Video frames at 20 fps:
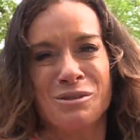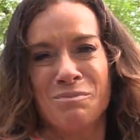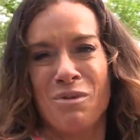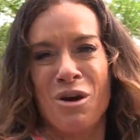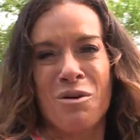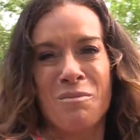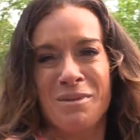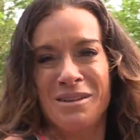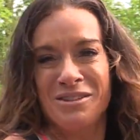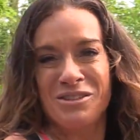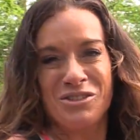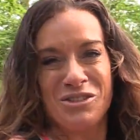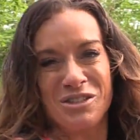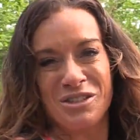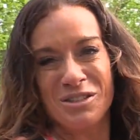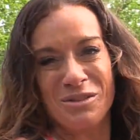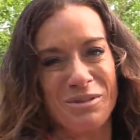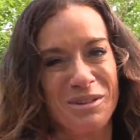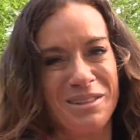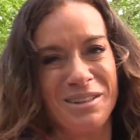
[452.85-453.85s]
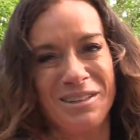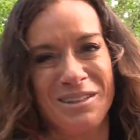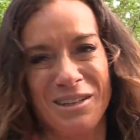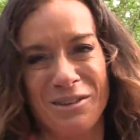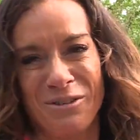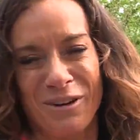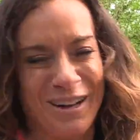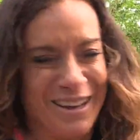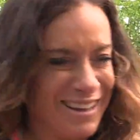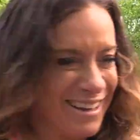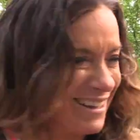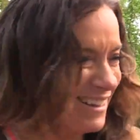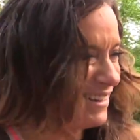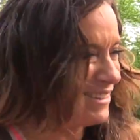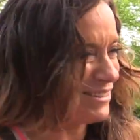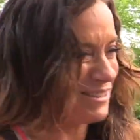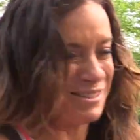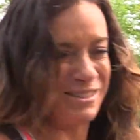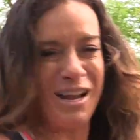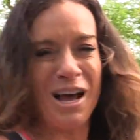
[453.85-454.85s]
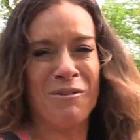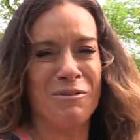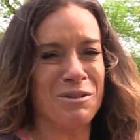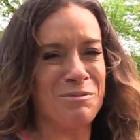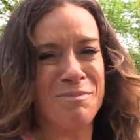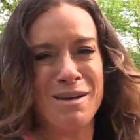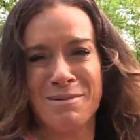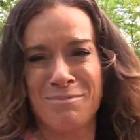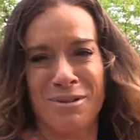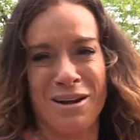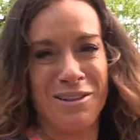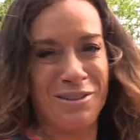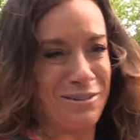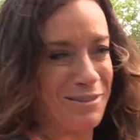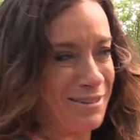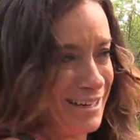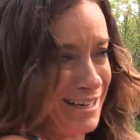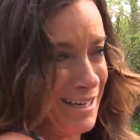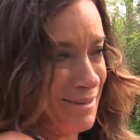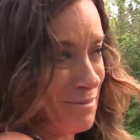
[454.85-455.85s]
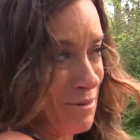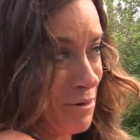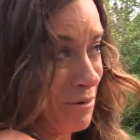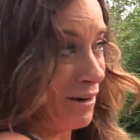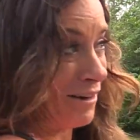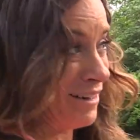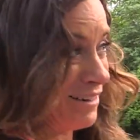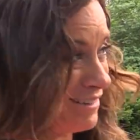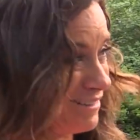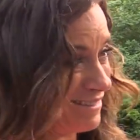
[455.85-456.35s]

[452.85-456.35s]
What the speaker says: moments just with just not with my brother anymore.